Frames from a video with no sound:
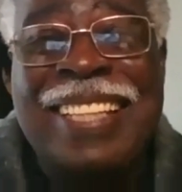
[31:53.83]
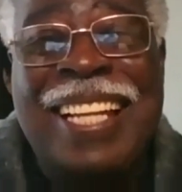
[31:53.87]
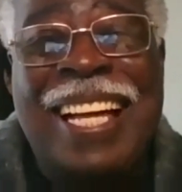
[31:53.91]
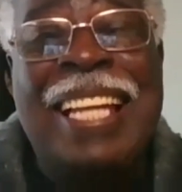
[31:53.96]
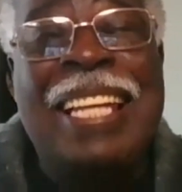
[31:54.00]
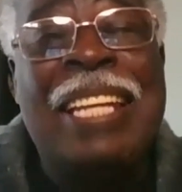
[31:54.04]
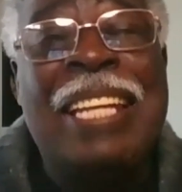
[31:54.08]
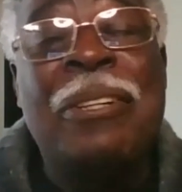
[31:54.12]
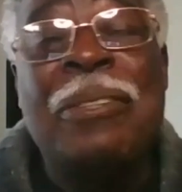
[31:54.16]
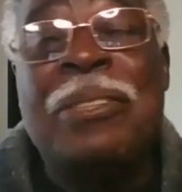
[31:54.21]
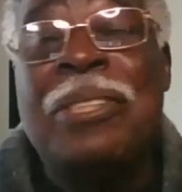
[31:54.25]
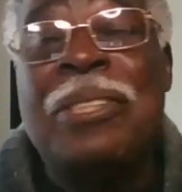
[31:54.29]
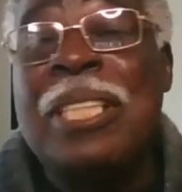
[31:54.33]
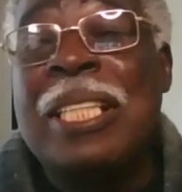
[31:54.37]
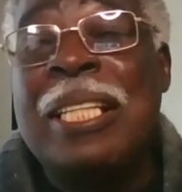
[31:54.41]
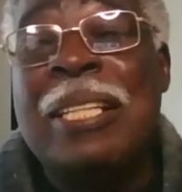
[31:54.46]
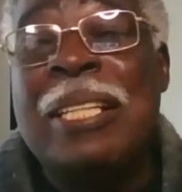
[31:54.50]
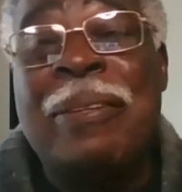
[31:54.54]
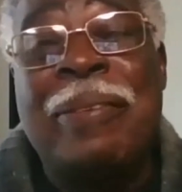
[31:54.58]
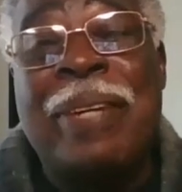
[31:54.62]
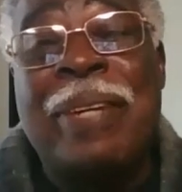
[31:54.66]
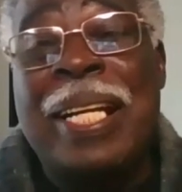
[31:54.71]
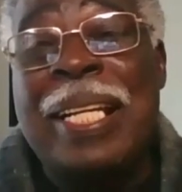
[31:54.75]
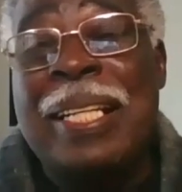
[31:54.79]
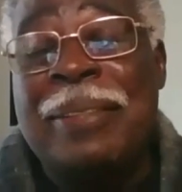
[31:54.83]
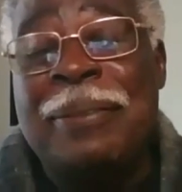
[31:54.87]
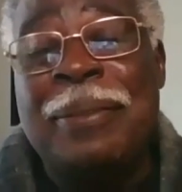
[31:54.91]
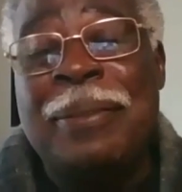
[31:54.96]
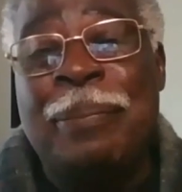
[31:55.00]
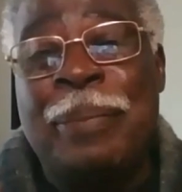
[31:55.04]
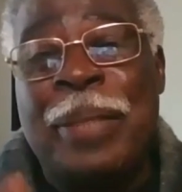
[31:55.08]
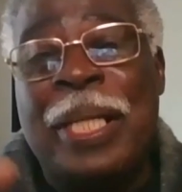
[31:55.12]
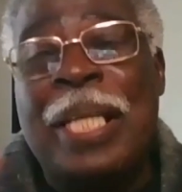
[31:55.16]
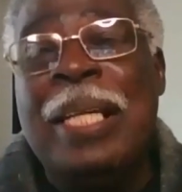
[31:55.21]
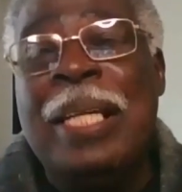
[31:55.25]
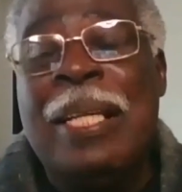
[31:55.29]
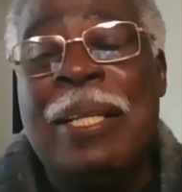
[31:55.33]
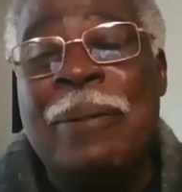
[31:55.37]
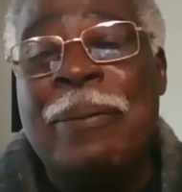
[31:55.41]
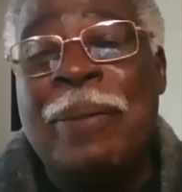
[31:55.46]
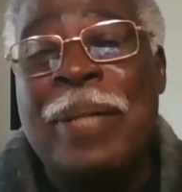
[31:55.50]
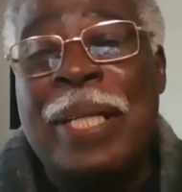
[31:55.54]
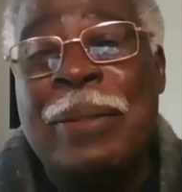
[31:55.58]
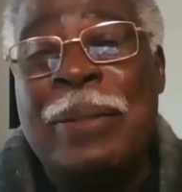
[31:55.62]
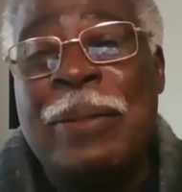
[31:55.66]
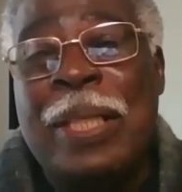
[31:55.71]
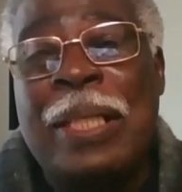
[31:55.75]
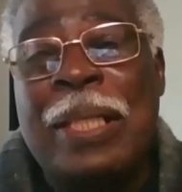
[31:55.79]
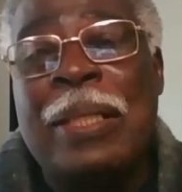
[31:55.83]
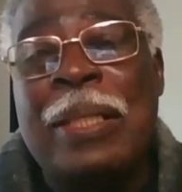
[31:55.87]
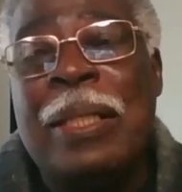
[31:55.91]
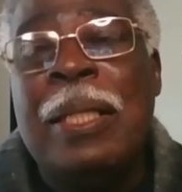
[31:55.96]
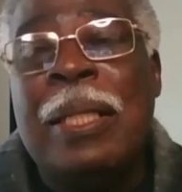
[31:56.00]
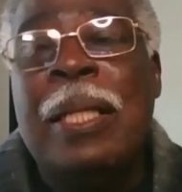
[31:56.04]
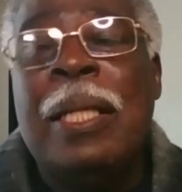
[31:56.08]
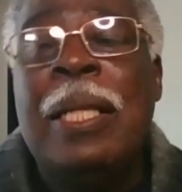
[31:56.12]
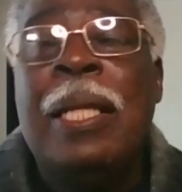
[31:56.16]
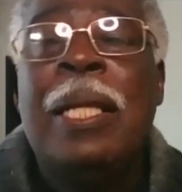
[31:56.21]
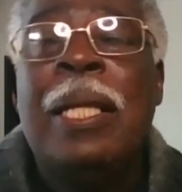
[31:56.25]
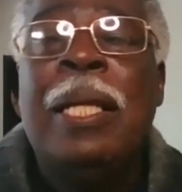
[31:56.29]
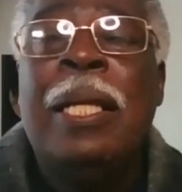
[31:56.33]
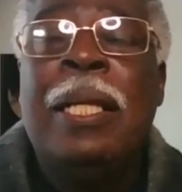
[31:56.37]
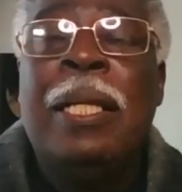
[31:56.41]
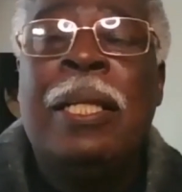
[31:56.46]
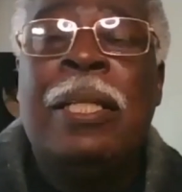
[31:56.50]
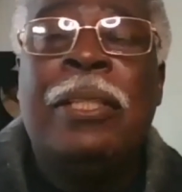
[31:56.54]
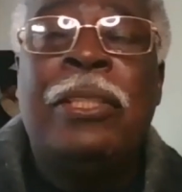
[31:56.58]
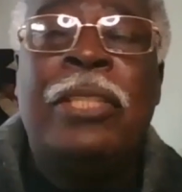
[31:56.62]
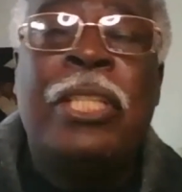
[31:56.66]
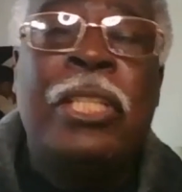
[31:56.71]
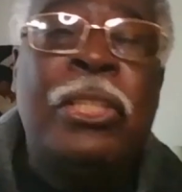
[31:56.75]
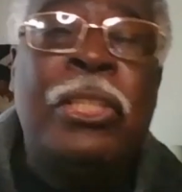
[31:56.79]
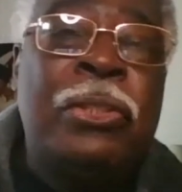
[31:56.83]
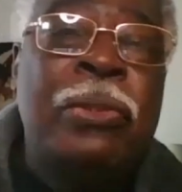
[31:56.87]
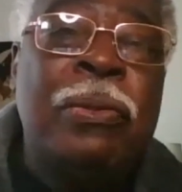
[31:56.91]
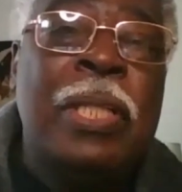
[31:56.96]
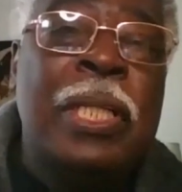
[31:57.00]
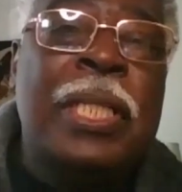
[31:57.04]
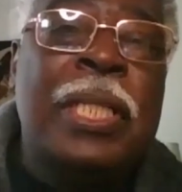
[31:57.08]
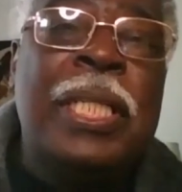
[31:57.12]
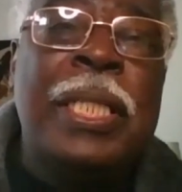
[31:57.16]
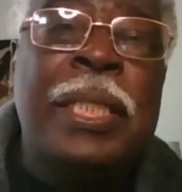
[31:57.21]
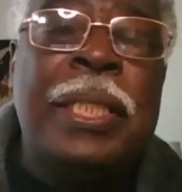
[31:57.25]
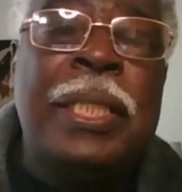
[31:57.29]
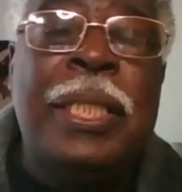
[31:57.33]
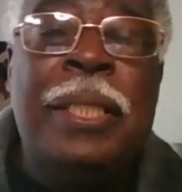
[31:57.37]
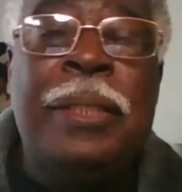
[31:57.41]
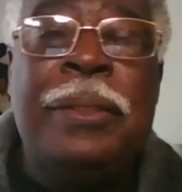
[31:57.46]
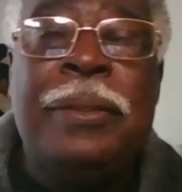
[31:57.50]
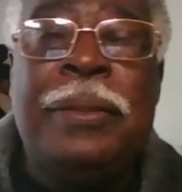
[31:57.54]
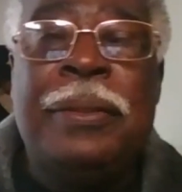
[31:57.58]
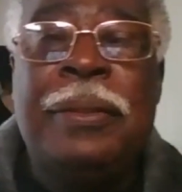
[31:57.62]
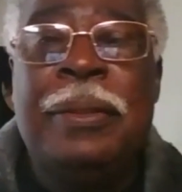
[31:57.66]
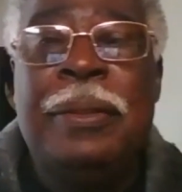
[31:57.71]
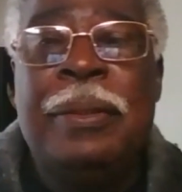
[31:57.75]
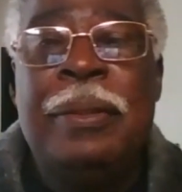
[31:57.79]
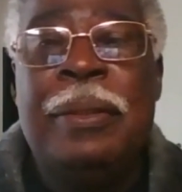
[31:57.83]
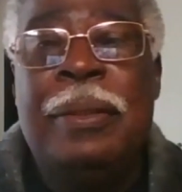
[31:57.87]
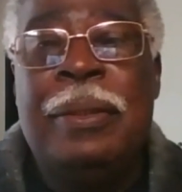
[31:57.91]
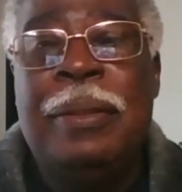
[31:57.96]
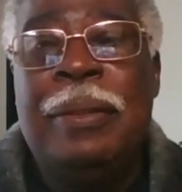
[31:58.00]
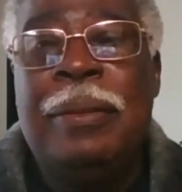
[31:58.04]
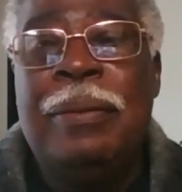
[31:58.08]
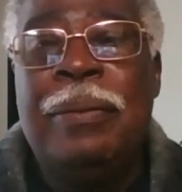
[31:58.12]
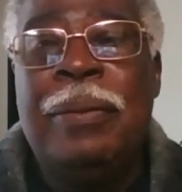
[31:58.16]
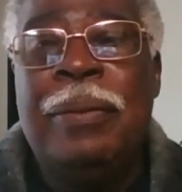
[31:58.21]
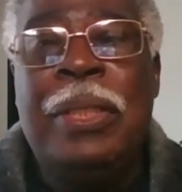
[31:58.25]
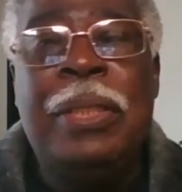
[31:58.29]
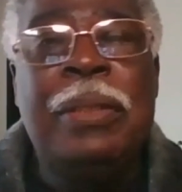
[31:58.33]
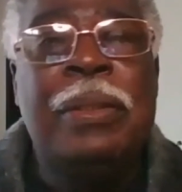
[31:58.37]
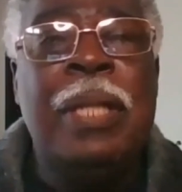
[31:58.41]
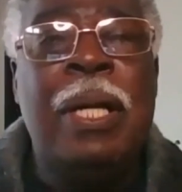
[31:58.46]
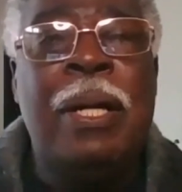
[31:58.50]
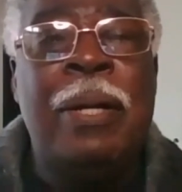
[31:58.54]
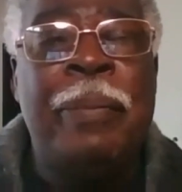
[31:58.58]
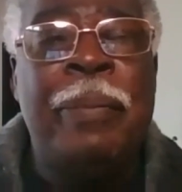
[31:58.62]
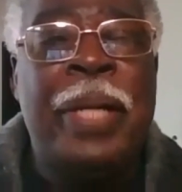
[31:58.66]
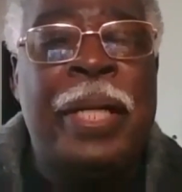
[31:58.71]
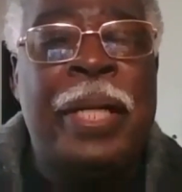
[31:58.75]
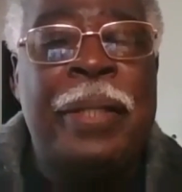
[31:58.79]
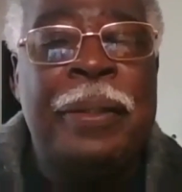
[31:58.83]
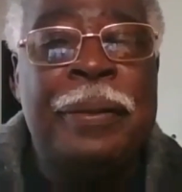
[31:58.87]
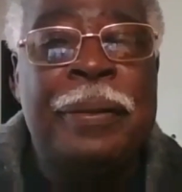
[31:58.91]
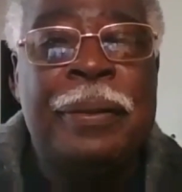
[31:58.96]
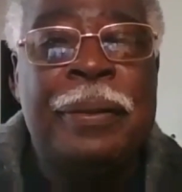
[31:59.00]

I know she get ready. But anyway, did you look at this? What are you talking about?